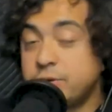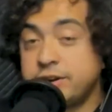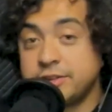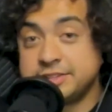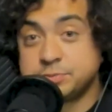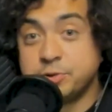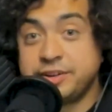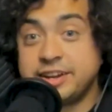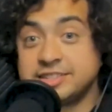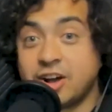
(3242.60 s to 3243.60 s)
on this
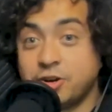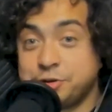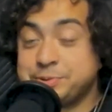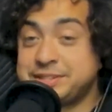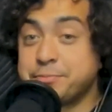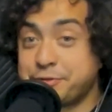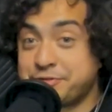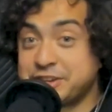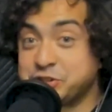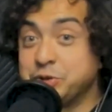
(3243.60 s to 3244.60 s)
movie is 100%
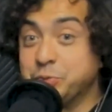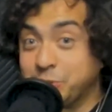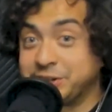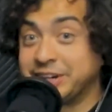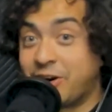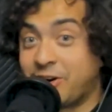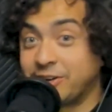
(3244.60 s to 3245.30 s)
professional working hard.